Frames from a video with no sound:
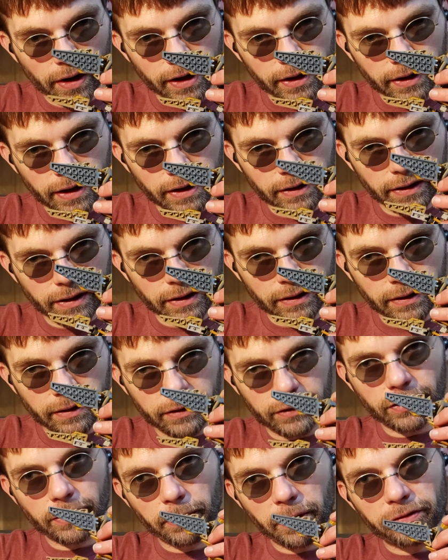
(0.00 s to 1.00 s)
and
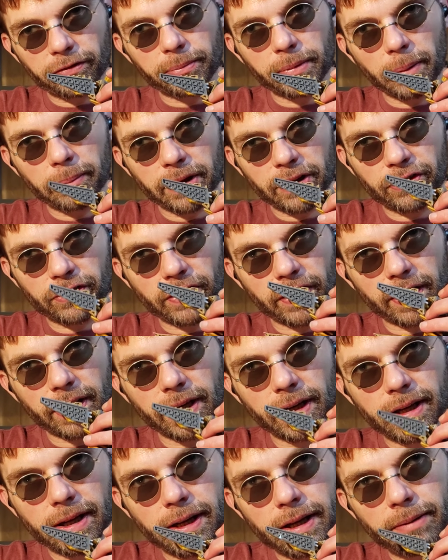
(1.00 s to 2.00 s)
some of them are missing
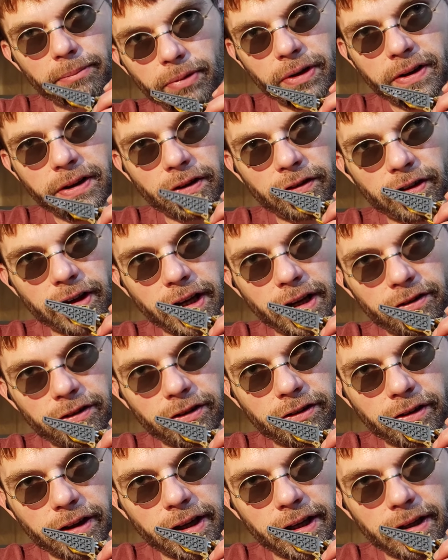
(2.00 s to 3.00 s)
because I guess
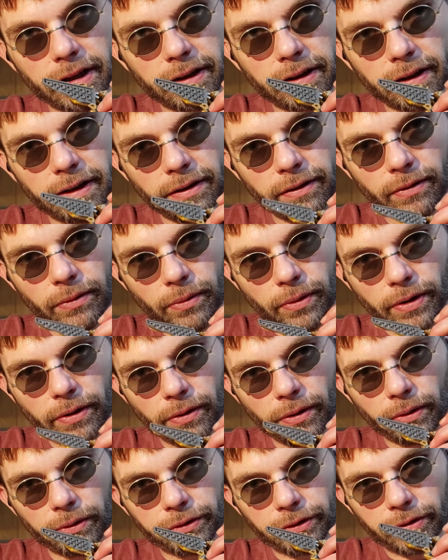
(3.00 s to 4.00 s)
it's like in or
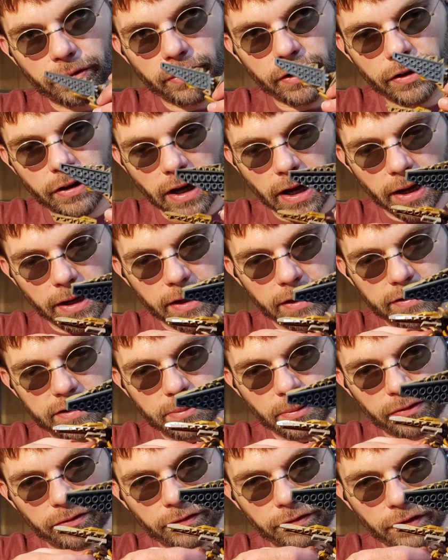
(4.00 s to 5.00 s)
older and
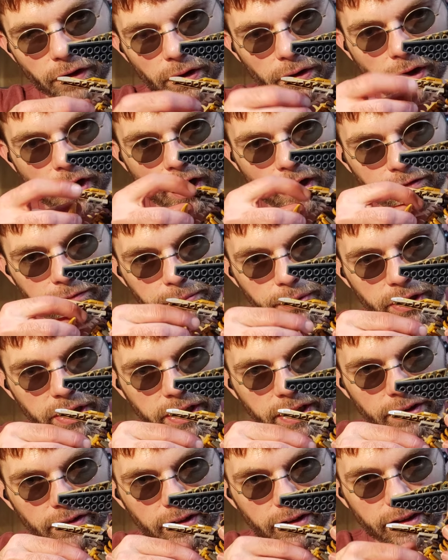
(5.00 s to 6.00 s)
some of them fall off
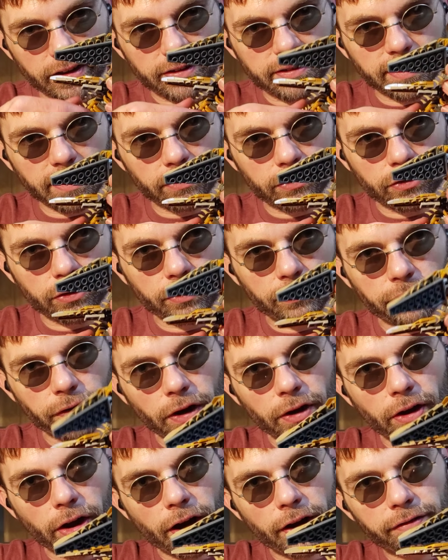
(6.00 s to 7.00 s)
pretty easy. These things do
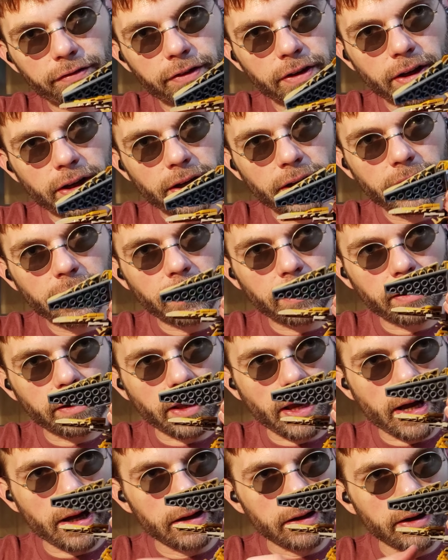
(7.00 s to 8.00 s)
fall off a
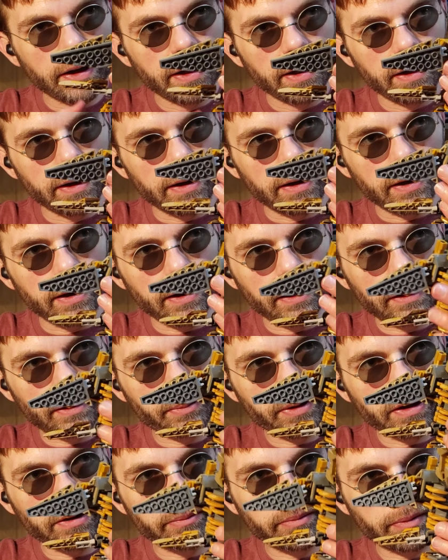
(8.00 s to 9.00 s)
lot. Let
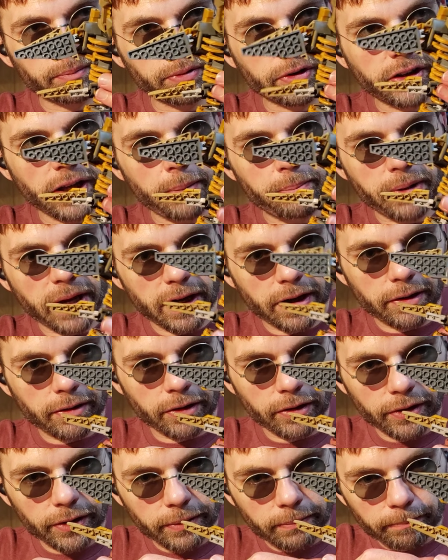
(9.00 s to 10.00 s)
me put that back
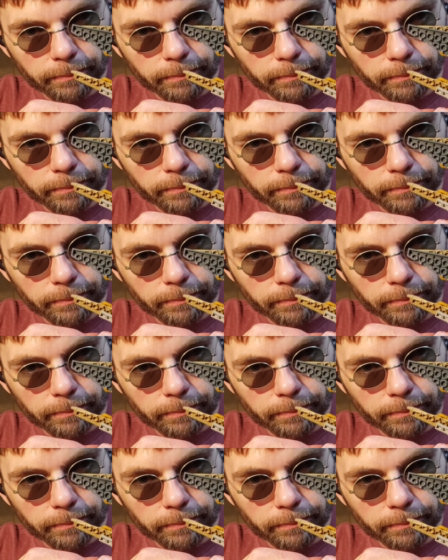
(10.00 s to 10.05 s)
on.